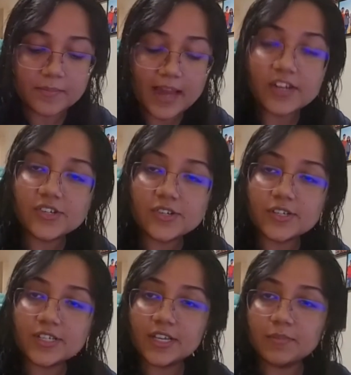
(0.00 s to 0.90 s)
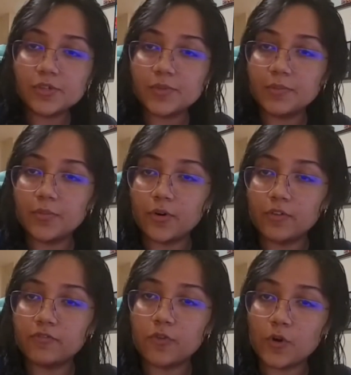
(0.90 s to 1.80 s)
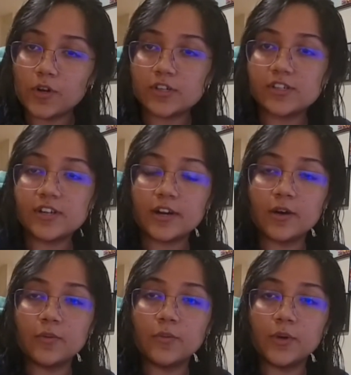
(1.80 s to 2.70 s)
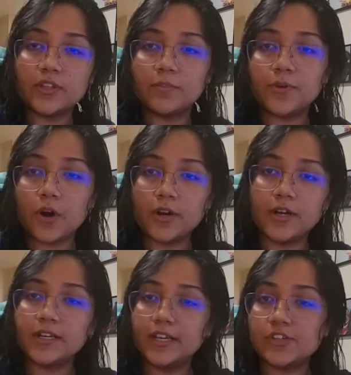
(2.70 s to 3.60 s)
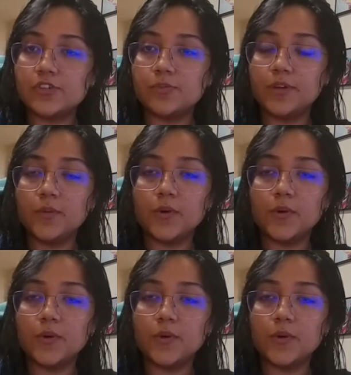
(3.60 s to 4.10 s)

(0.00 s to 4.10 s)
managers seem to be more focused around what the product needs to be,